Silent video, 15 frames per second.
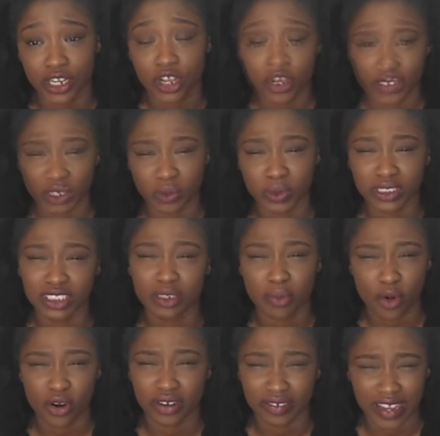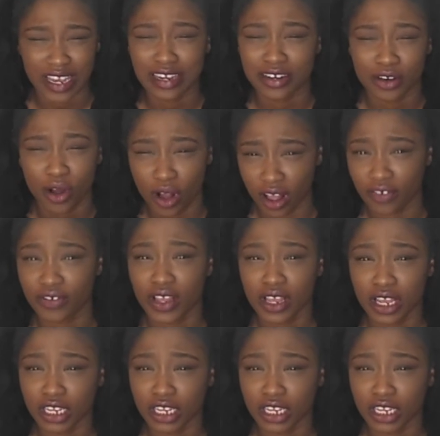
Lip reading: Like, what's the point of cutting it off?